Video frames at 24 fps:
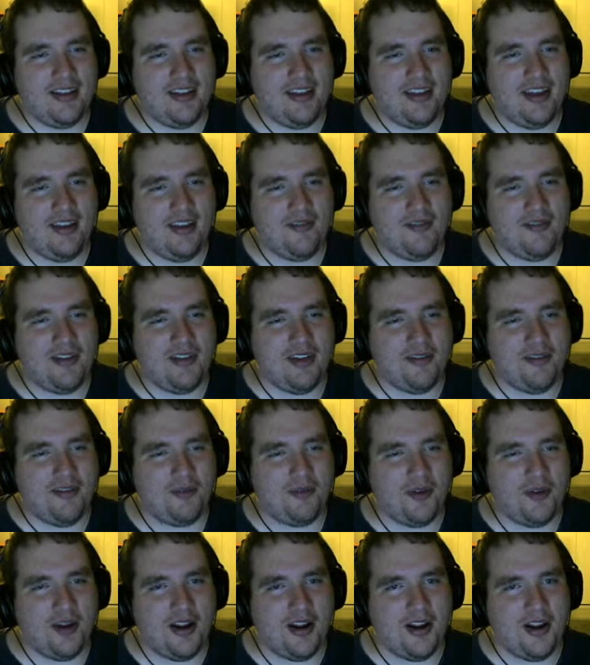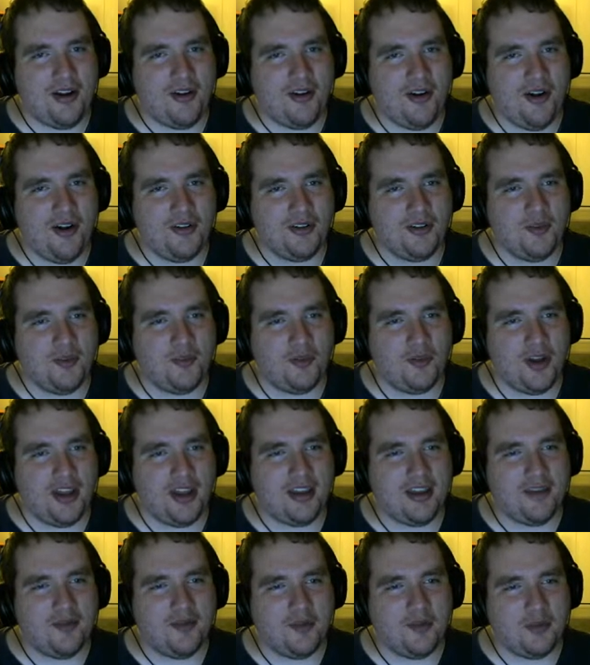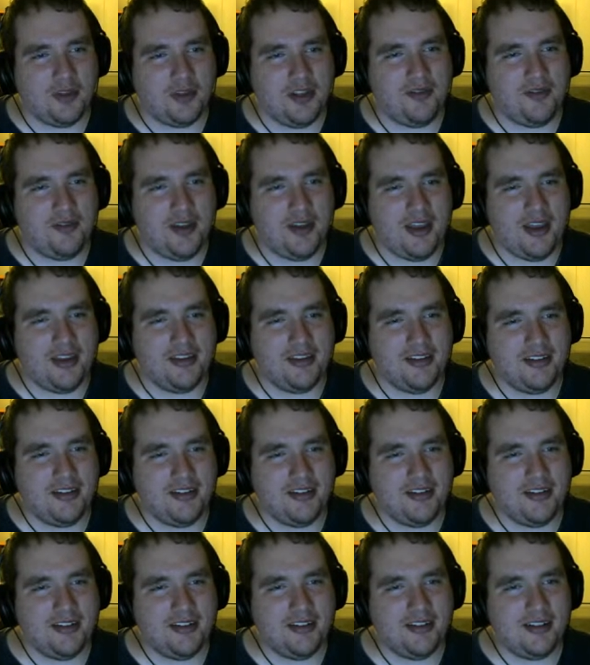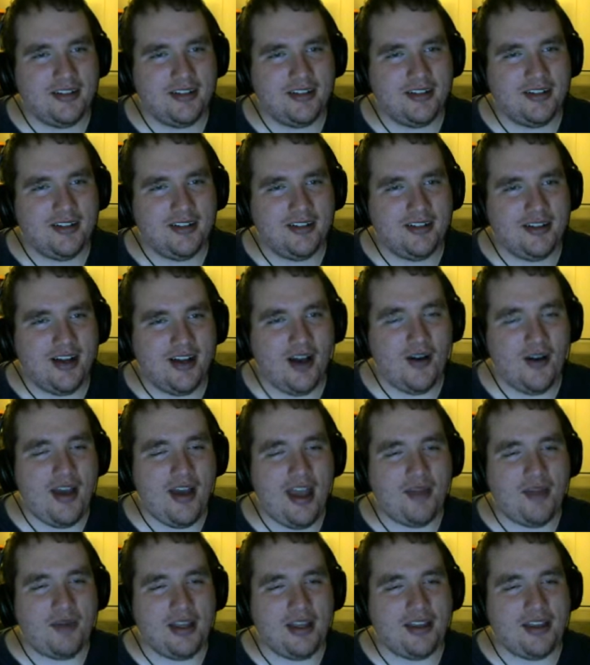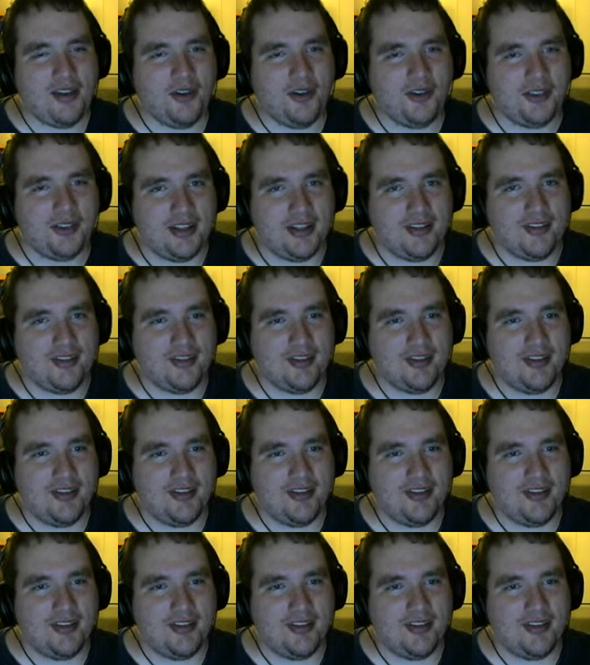Even if we're on the brink of oblivion. Oh hey, we killed it!